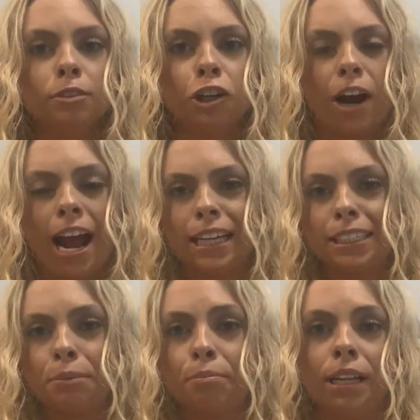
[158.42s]

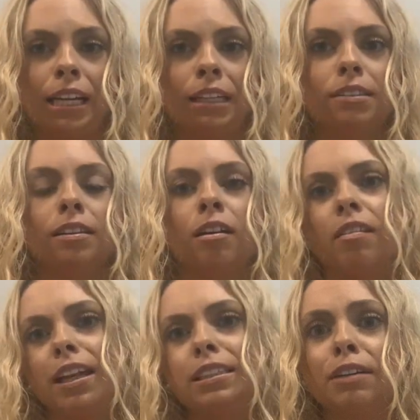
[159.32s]
grass and plants and
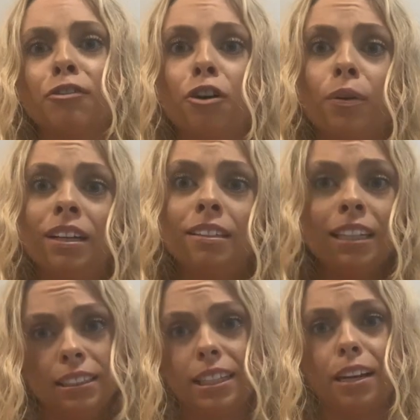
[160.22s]
all that stuff growing
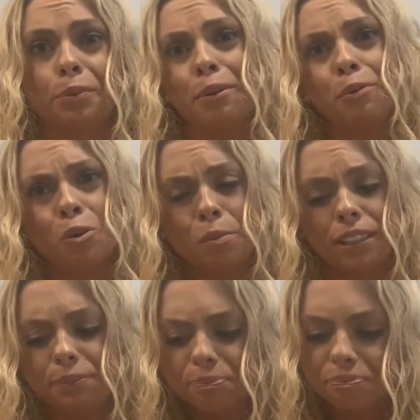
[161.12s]

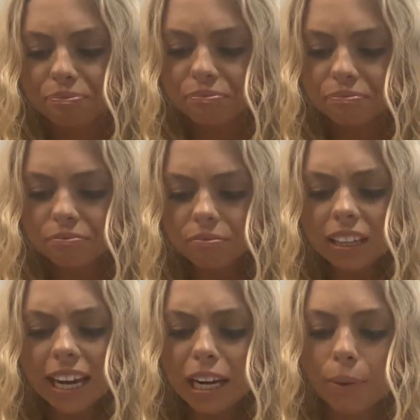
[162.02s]
normally.
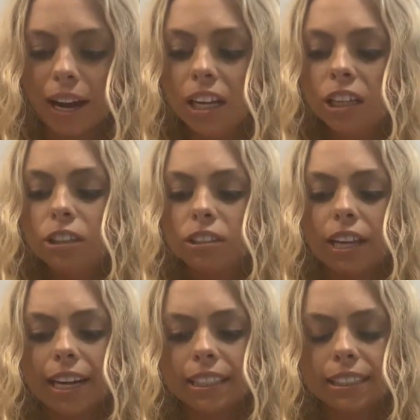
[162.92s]
Anyway, so
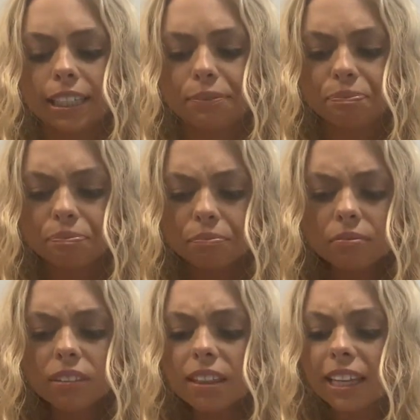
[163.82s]
like I said,
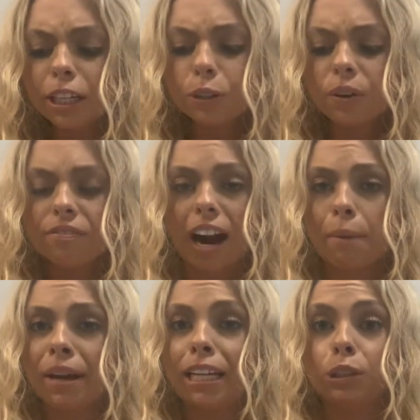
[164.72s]
the indoor
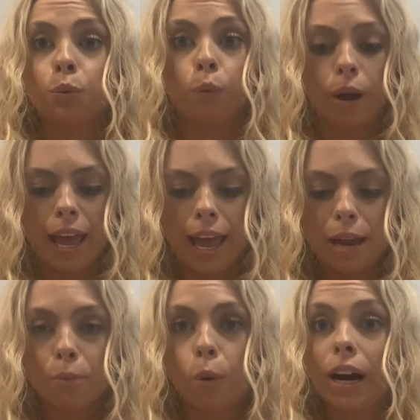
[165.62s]
environment is
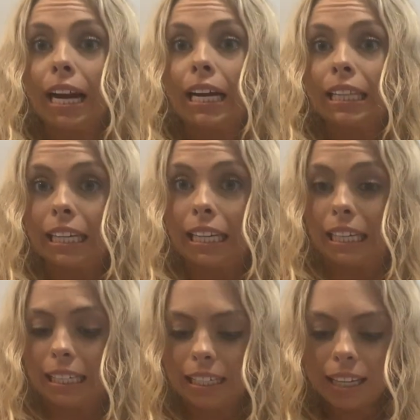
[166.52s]
way more
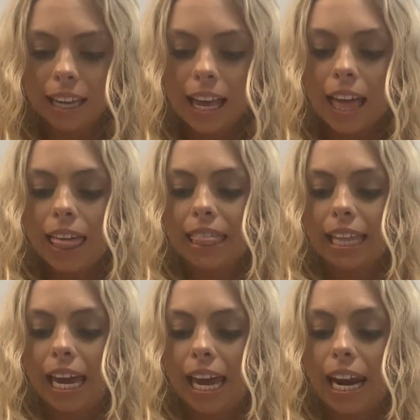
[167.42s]
clean
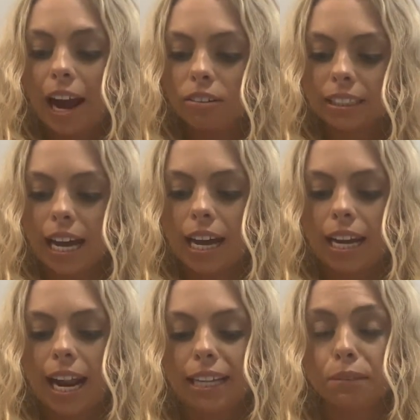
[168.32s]
than outside
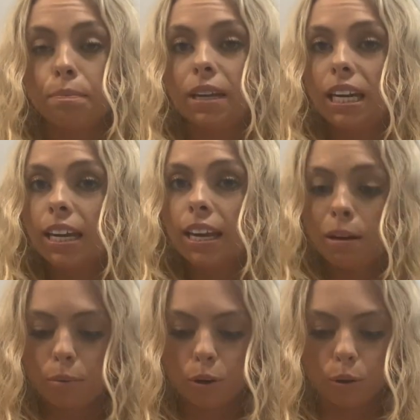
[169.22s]
and has many
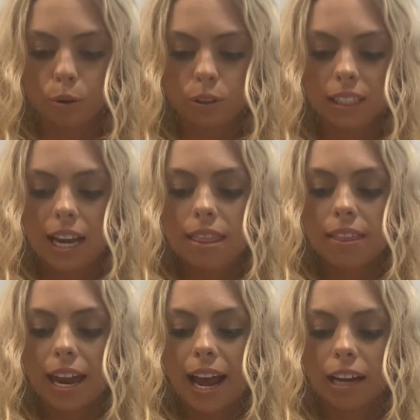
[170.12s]
chemicals
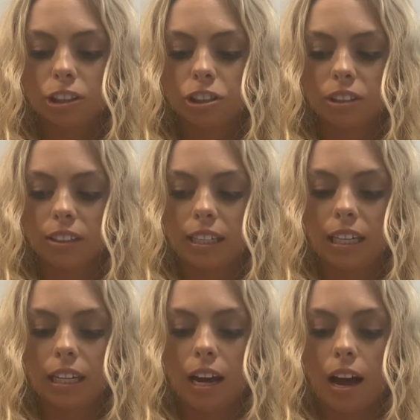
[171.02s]
that
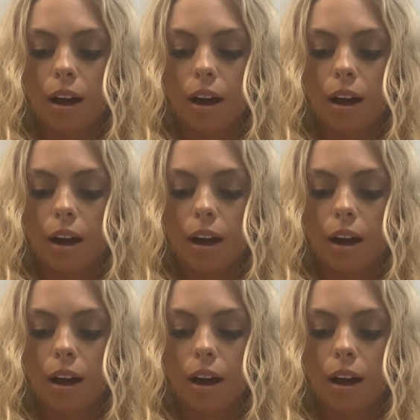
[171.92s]
actually